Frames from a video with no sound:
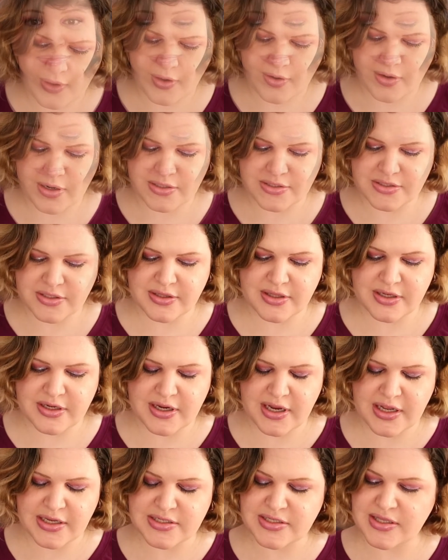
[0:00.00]
Alright, so the
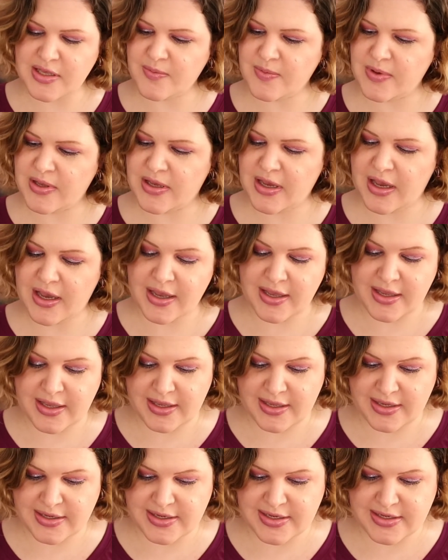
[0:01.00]
next thing we got
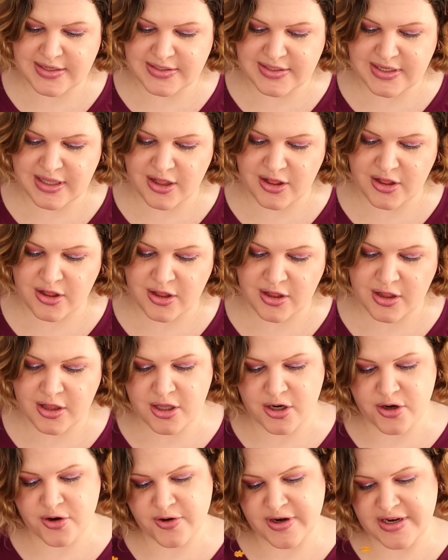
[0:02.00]
is
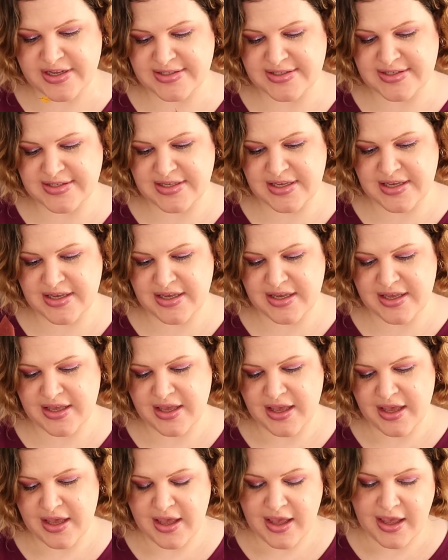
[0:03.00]
Ipsy,
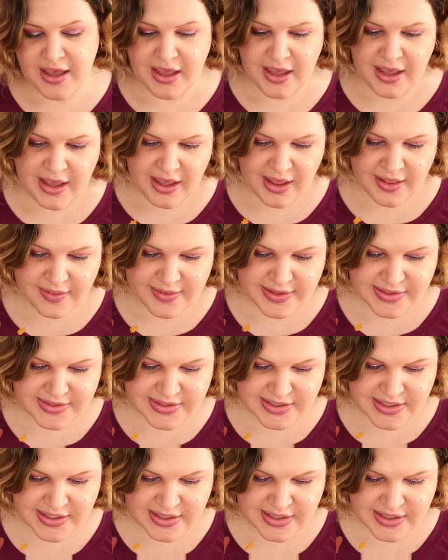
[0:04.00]
and
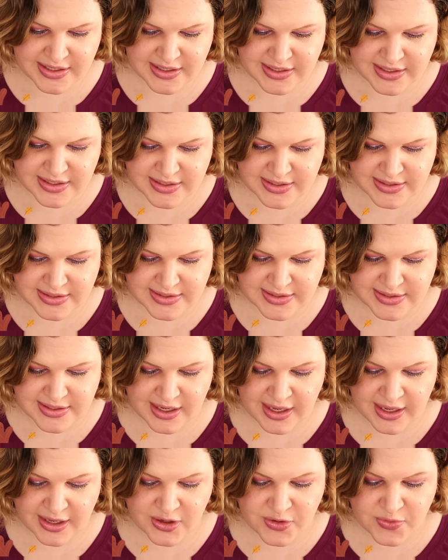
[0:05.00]
this is
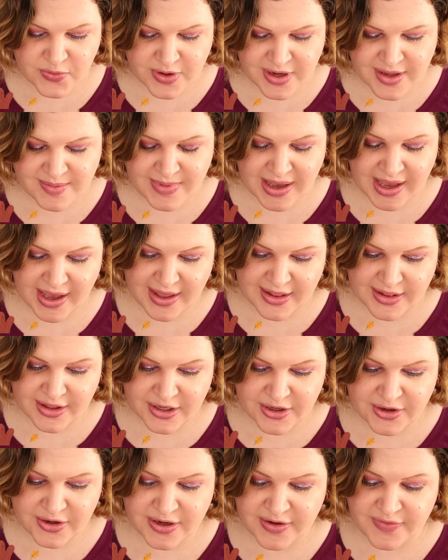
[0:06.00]
a cream
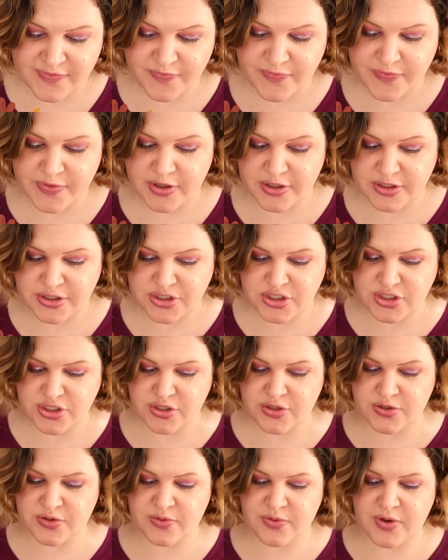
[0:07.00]
highlighter in
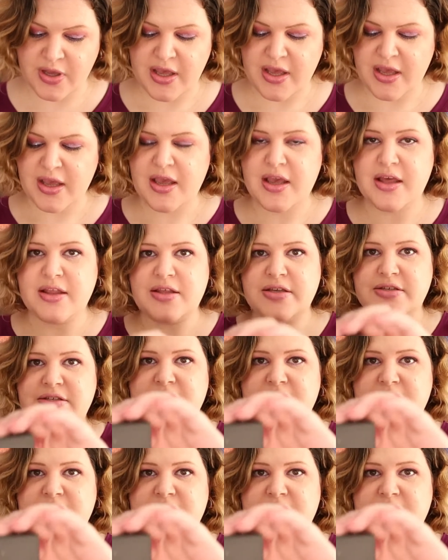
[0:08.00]
Virtue, and